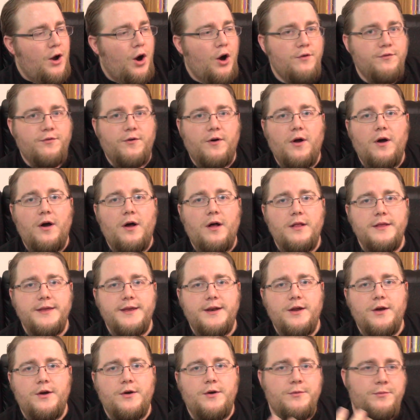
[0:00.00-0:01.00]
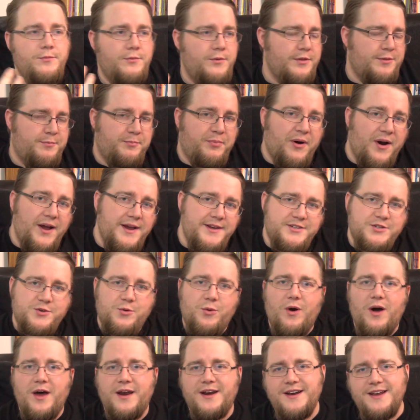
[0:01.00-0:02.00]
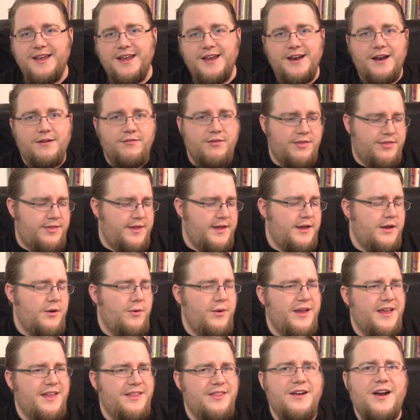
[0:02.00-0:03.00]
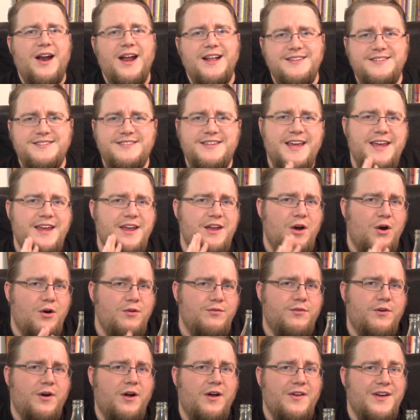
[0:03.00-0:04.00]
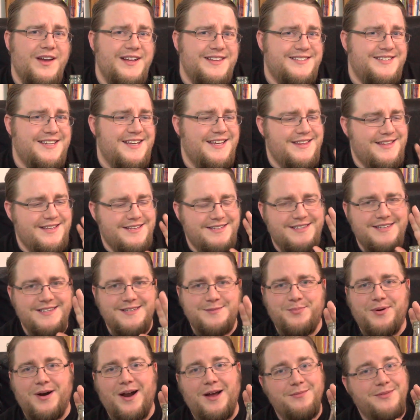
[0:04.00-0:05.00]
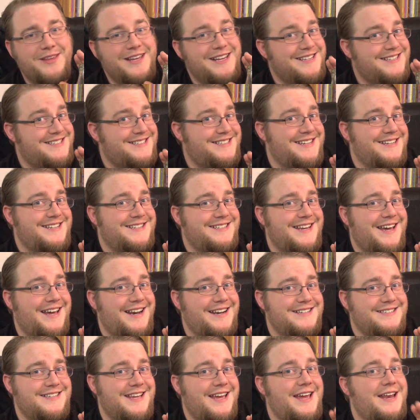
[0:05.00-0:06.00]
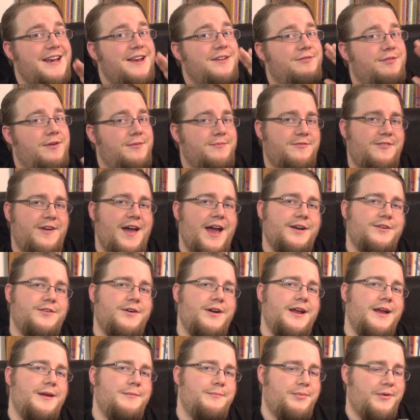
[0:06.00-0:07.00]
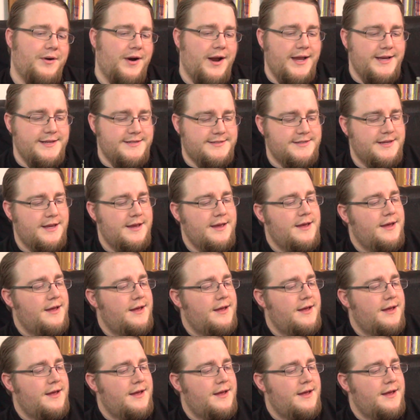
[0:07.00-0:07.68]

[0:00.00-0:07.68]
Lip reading: Overall, with price, quantity, and everything going in there, I'd say this is probably a 6 out of 10 if I'm factoring in price.